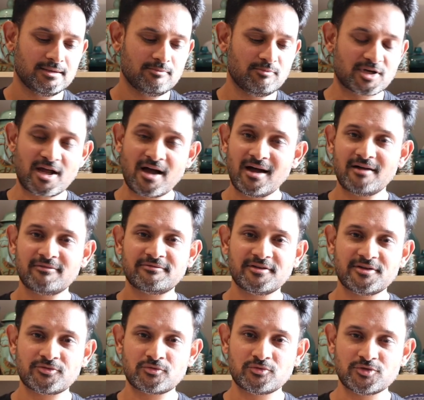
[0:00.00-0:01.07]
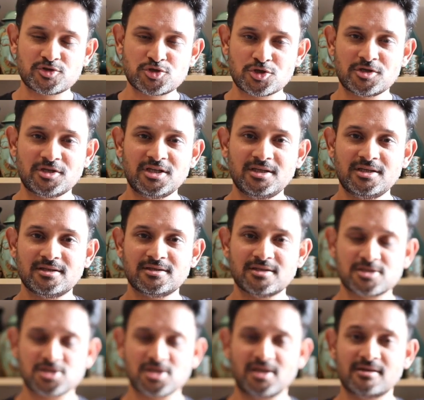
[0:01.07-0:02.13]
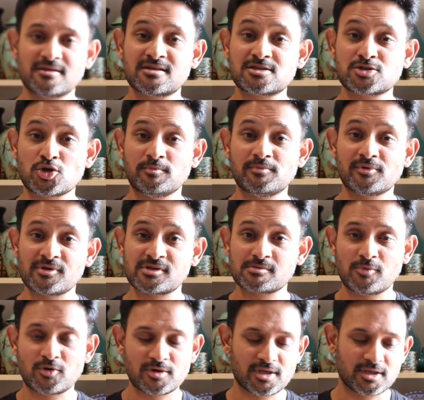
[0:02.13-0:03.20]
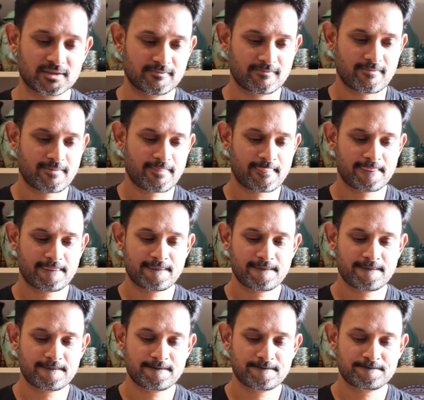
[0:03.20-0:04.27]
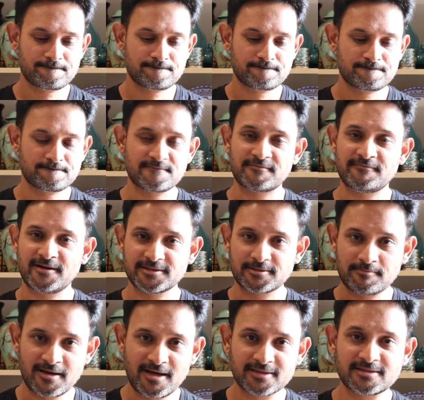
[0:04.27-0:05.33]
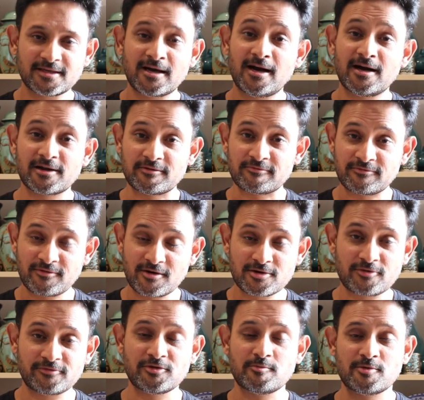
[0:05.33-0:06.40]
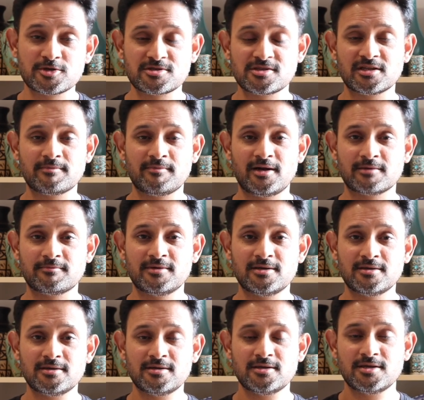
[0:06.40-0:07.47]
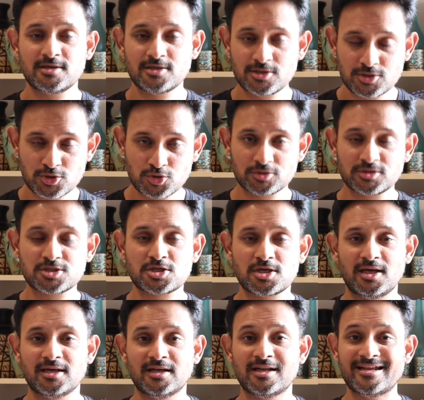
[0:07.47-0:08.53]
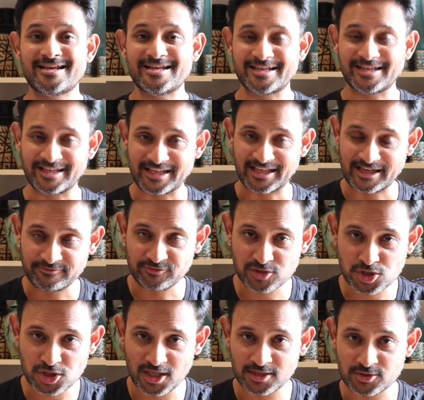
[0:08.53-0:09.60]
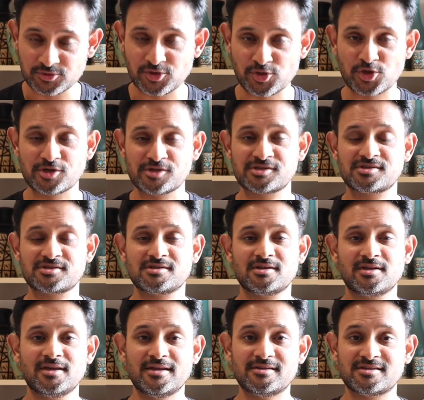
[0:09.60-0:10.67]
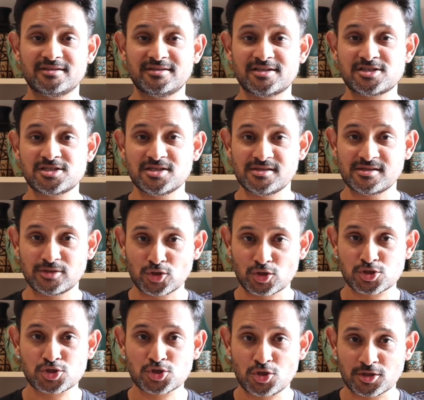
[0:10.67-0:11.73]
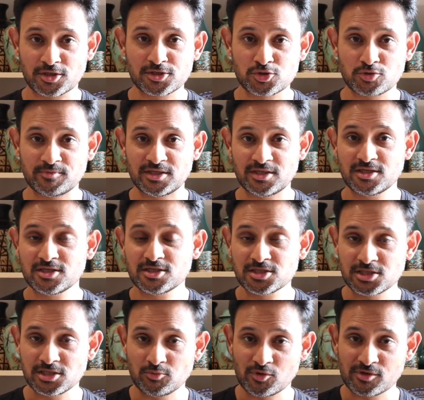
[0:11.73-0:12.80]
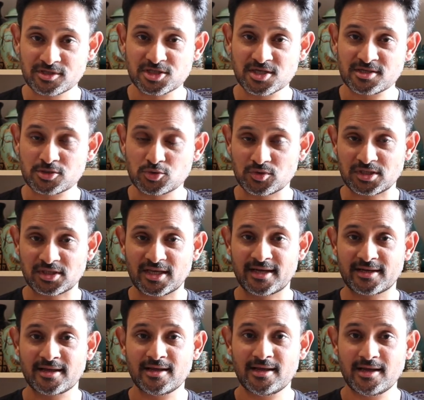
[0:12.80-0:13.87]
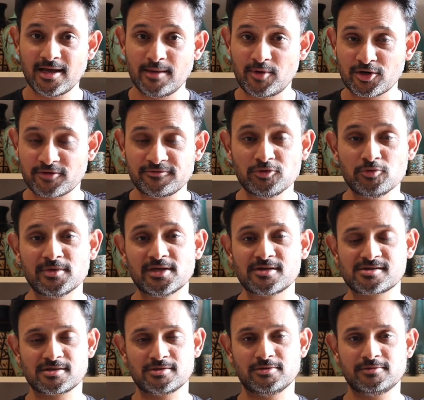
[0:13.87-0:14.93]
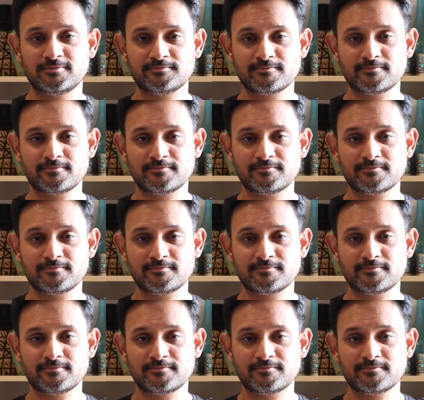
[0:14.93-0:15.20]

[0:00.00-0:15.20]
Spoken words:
But halfway through the journey, the child stopped responding. The father parked the car in front of the emergency department, took the child, gave the child to the nurse and said that she's not talking to me. She was just doing that about a few minutes ago.